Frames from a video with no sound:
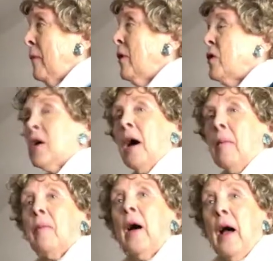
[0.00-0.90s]
the
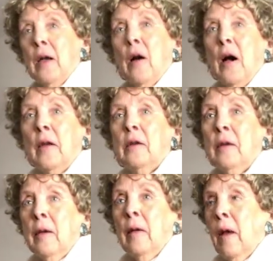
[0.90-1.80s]
top icon
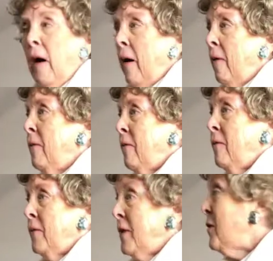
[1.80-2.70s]
of
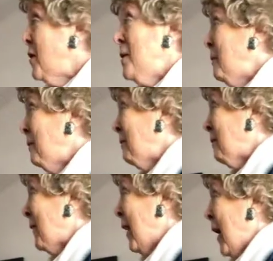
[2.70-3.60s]
Disney.
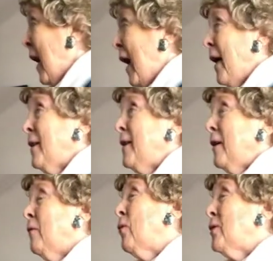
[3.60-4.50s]
And
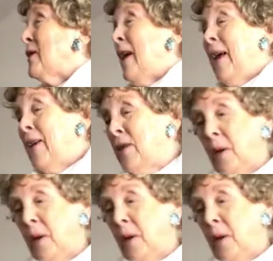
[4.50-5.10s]
of course, I had